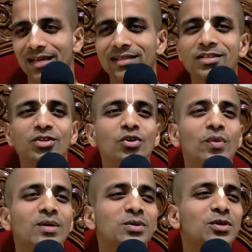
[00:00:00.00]
There's no
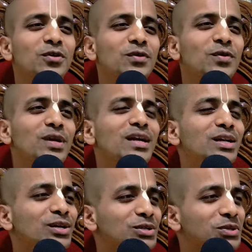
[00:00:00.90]
question of, you know,
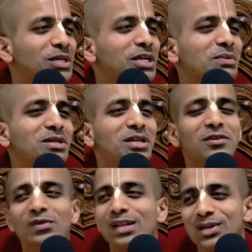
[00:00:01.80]
getting a dream and a
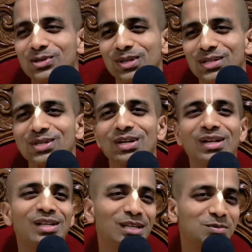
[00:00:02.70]
revelation and
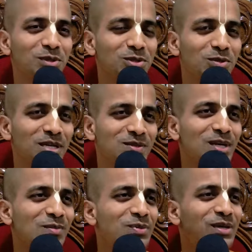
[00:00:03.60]
suddenly that spiritual master
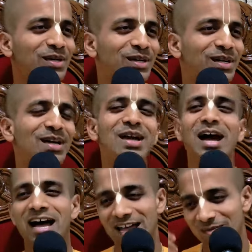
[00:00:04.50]
will appear.
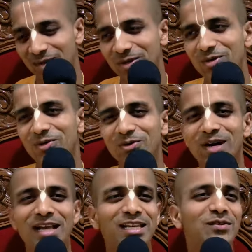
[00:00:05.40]
I am your guru.
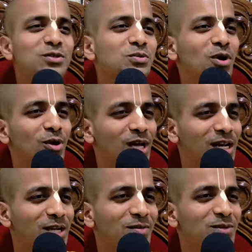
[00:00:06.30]
I'll give you tomorrow.
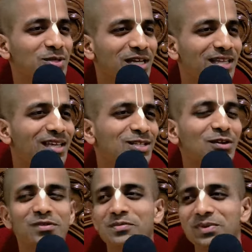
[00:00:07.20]
I'll come. You take
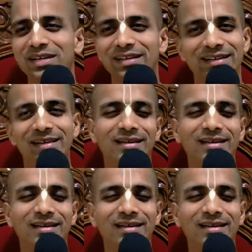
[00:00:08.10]
Diksha from me.